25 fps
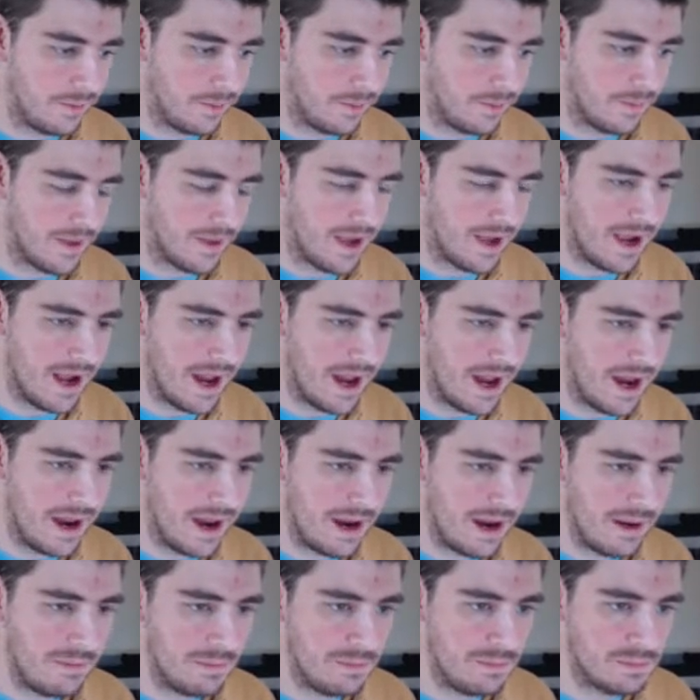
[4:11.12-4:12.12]

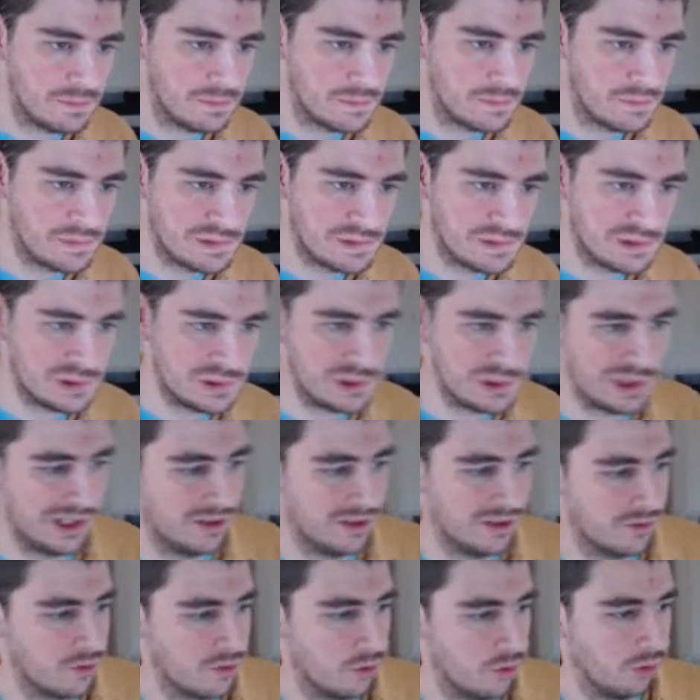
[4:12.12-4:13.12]
um, and
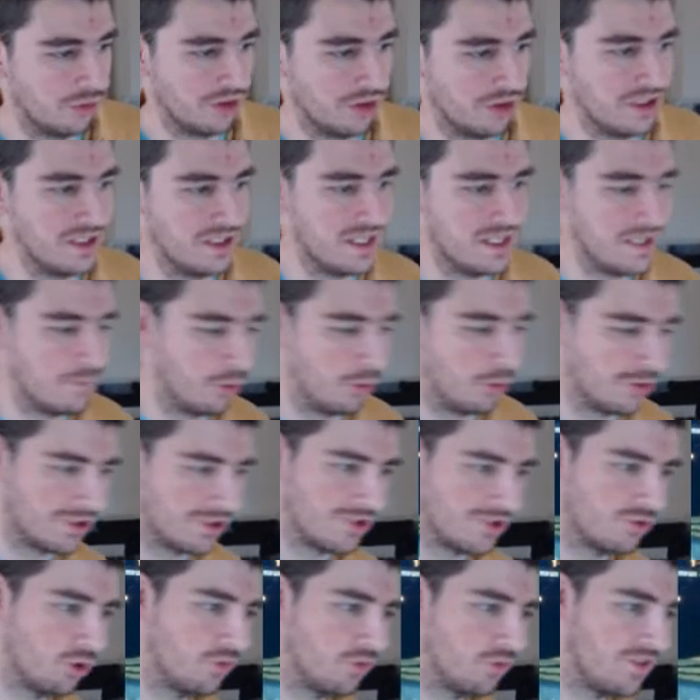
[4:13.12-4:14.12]
of course, in the points and
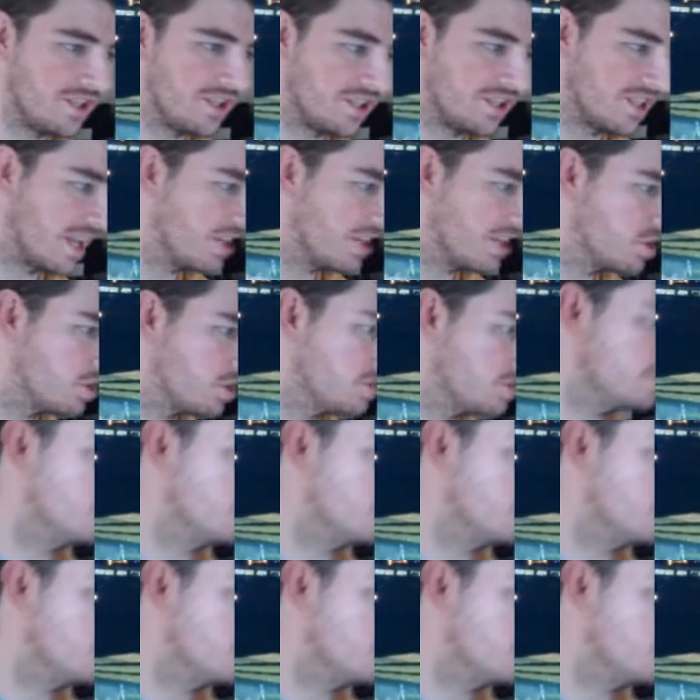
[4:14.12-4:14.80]
trophies section,